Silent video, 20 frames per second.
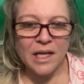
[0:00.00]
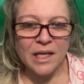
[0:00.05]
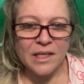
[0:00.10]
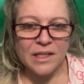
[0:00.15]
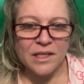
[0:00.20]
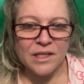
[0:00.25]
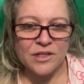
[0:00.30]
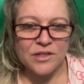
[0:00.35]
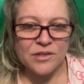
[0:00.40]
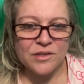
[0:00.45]

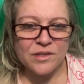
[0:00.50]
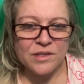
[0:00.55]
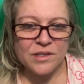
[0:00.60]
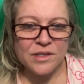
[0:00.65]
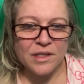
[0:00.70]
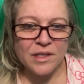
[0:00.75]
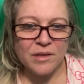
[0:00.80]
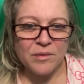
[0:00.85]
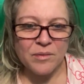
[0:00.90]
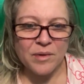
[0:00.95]
Did you
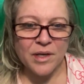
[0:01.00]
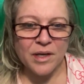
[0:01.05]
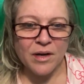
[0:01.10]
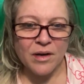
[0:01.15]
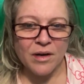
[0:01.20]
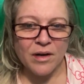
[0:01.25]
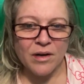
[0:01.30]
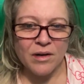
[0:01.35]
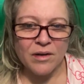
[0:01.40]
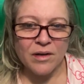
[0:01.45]
see we
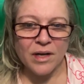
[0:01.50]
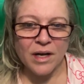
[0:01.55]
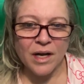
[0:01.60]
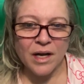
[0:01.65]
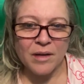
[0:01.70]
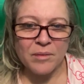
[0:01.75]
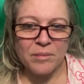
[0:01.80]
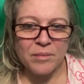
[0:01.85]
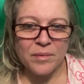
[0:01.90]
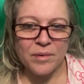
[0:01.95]
all
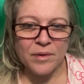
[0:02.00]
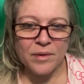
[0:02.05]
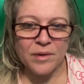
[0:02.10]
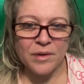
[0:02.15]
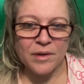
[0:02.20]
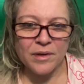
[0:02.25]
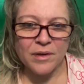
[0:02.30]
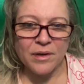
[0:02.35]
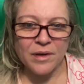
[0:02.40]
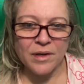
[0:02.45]
got put
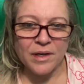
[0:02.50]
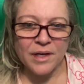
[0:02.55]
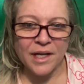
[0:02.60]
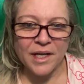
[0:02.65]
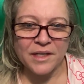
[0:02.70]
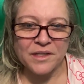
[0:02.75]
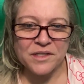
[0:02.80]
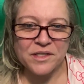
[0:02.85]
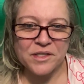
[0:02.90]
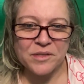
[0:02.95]
on a
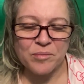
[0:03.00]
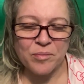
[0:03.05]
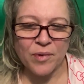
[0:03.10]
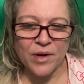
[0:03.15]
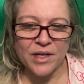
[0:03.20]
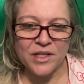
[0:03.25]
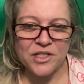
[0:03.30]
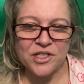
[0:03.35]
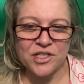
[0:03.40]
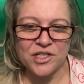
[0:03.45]

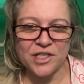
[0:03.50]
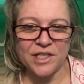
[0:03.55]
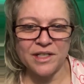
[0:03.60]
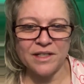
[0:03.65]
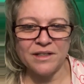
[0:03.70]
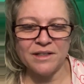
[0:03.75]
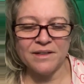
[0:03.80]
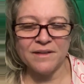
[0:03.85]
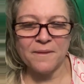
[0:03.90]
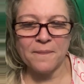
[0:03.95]
spreadsheet?
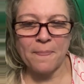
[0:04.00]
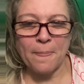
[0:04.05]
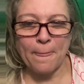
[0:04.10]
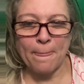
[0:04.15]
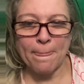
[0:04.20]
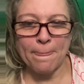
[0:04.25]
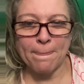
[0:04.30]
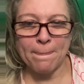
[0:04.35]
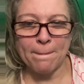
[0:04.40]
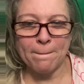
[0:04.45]

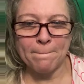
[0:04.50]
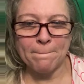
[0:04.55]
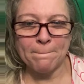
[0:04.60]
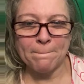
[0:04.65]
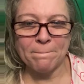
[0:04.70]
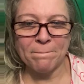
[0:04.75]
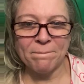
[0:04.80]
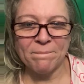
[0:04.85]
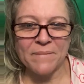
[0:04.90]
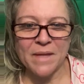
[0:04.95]

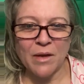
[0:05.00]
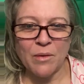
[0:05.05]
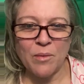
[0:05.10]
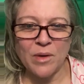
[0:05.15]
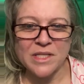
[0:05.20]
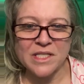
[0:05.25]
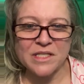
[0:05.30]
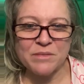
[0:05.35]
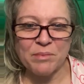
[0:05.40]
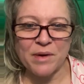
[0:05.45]

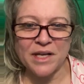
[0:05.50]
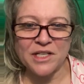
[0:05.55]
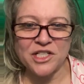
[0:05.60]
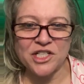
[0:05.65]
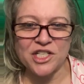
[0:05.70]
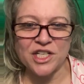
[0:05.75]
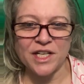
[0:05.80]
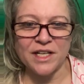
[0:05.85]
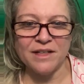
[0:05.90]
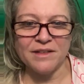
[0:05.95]
What
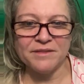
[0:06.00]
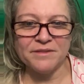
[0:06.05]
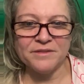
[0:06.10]
spreadsheet?